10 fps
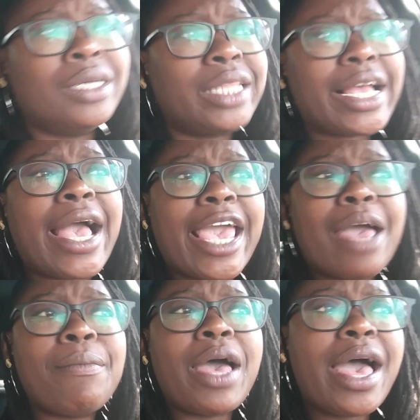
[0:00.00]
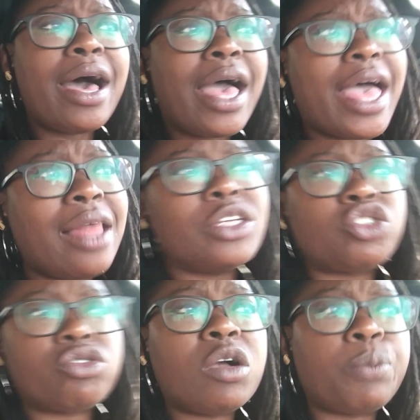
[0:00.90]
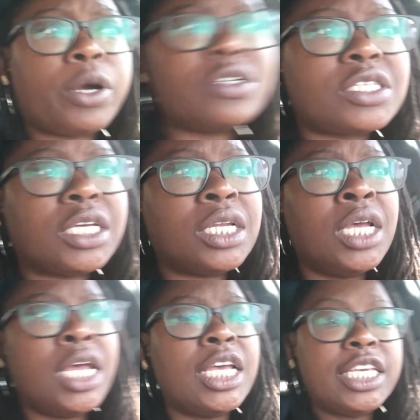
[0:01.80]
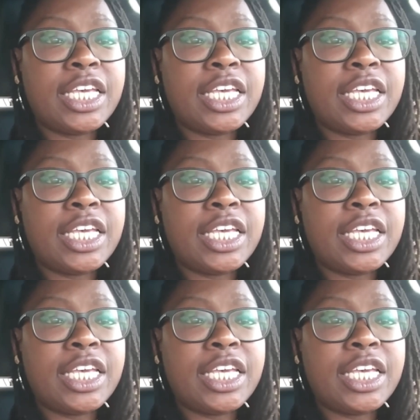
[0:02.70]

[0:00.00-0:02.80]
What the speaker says: Like, I am a hella strong person.